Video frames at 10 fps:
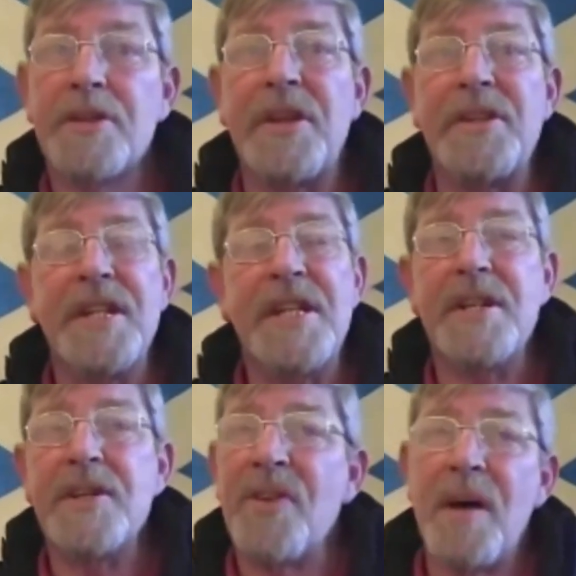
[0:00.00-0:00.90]
There's
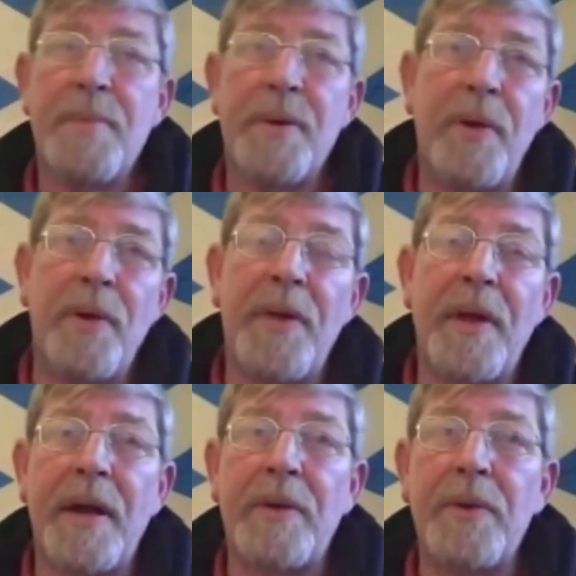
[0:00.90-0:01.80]
diseases rampant
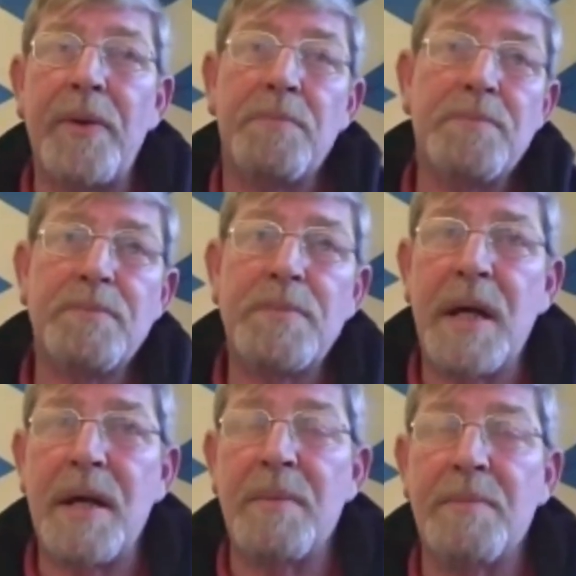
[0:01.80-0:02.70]
earlier and all,
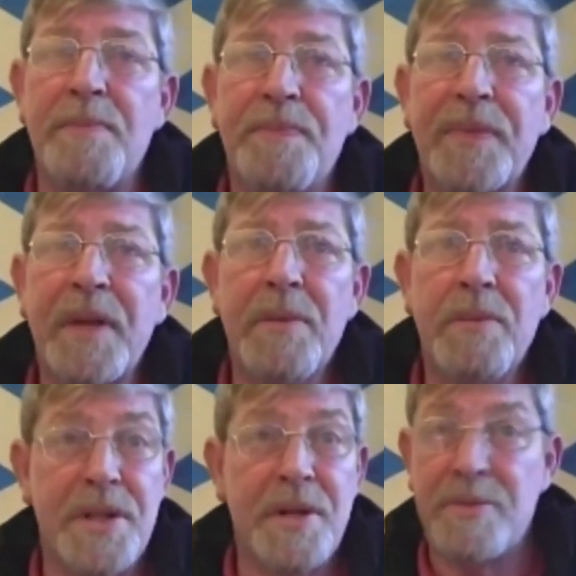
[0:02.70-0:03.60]

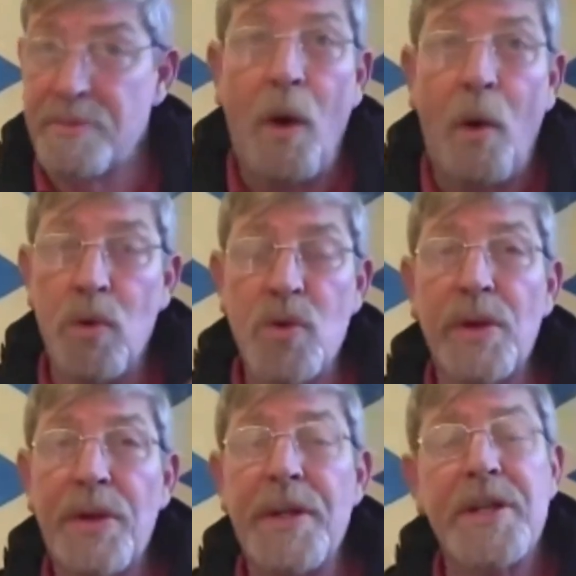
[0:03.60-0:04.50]
which have also
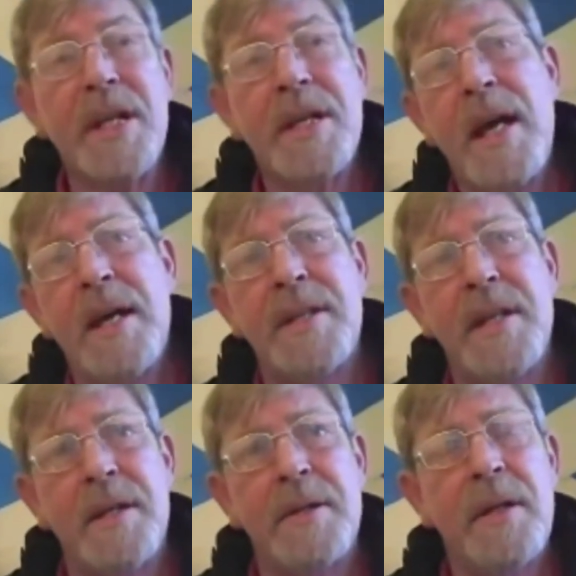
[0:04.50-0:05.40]
leading to
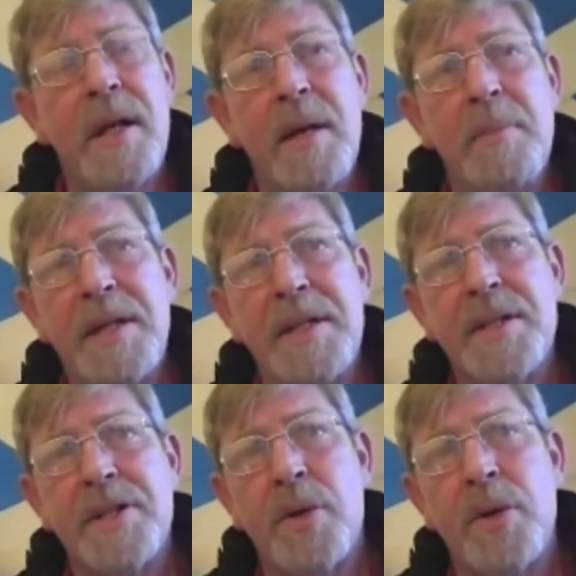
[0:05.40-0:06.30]
certain
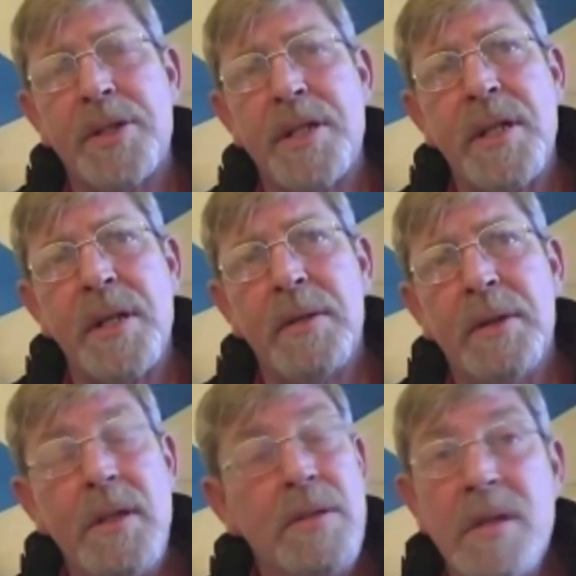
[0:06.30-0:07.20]
medicine shortages.
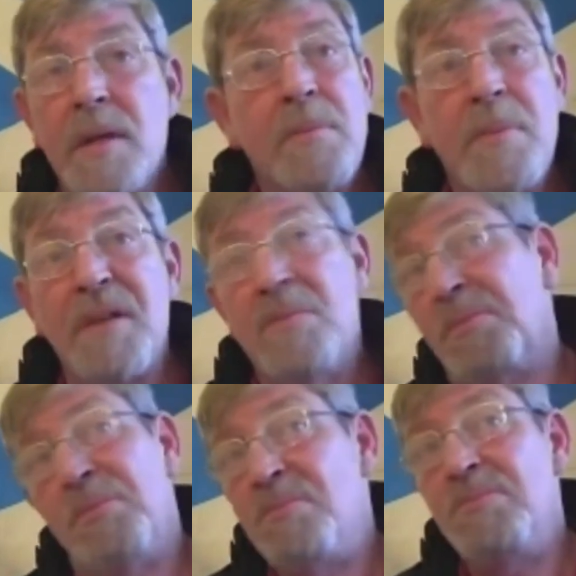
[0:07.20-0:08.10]
But
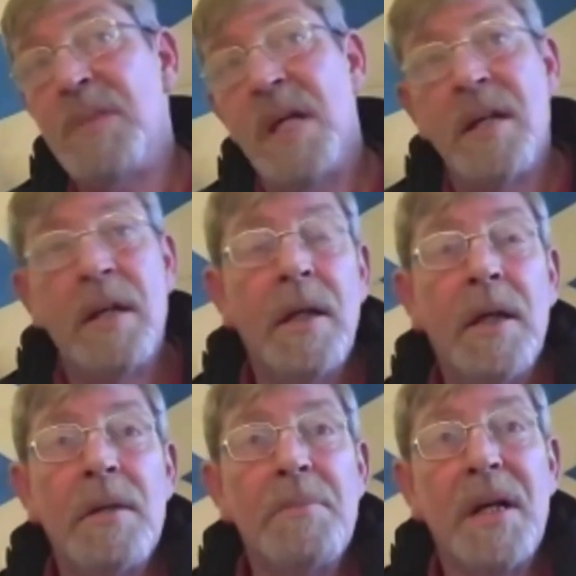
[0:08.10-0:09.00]

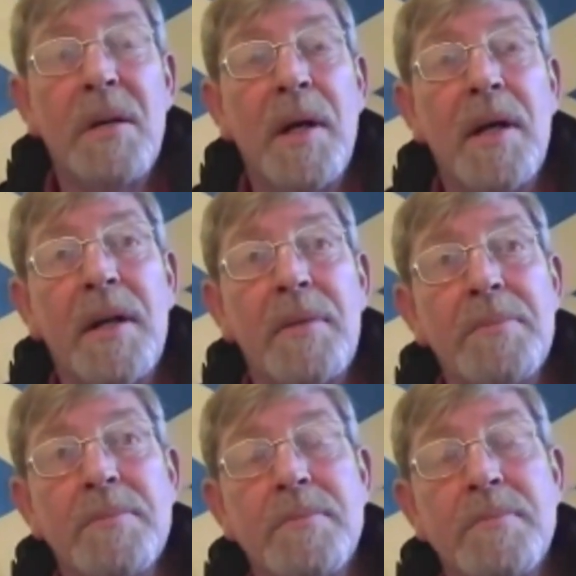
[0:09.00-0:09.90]
bigger market.